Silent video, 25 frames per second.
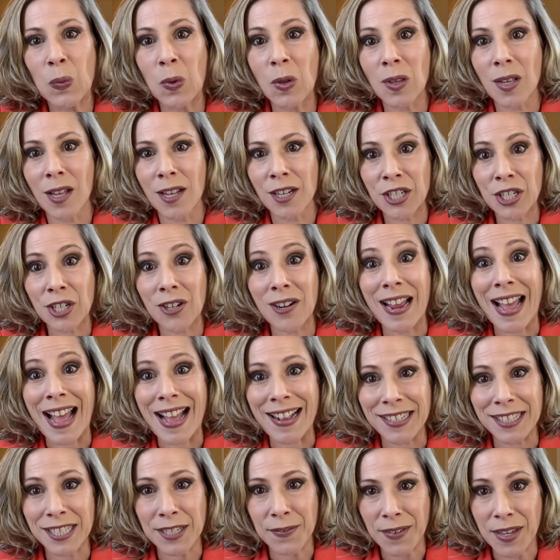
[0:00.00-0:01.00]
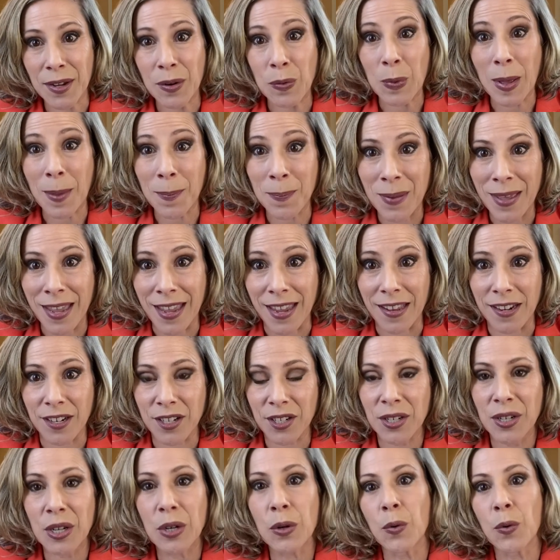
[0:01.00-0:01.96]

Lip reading: We'll launch our Activate webpage,